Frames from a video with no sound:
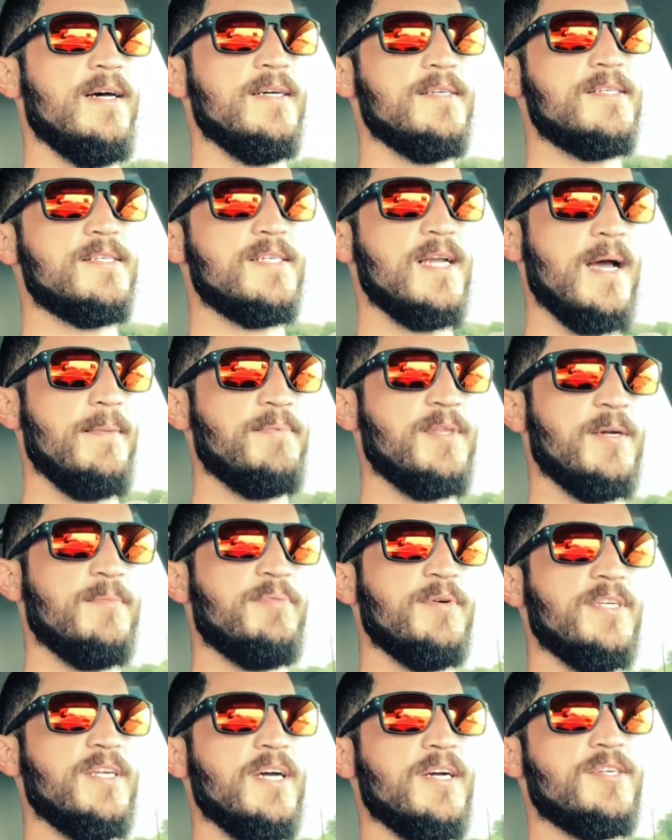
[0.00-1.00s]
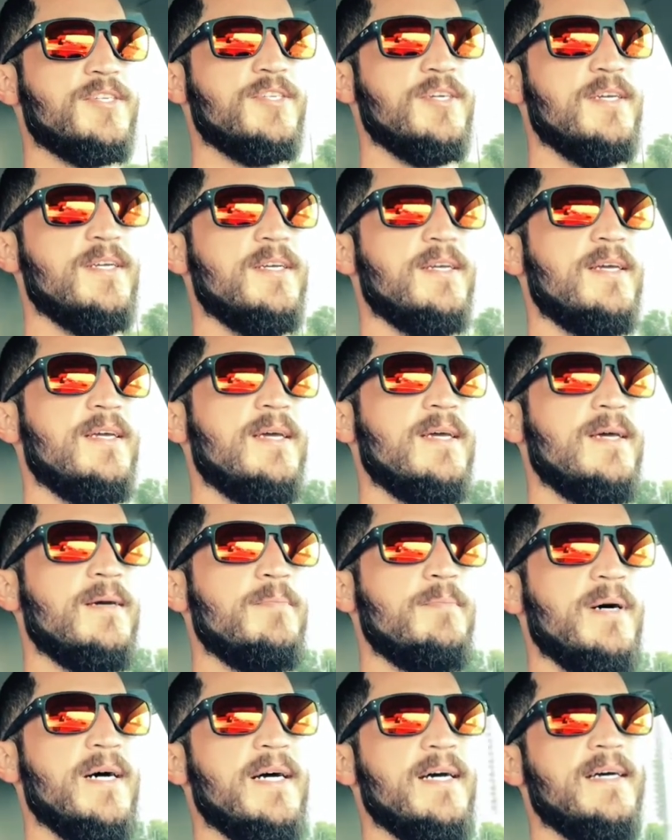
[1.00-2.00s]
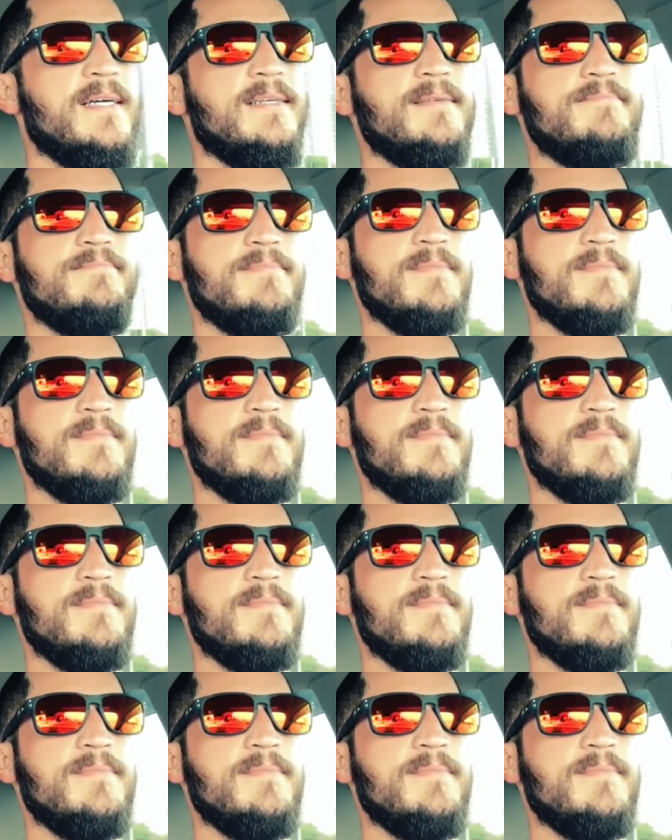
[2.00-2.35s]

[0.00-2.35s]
stopped their production, but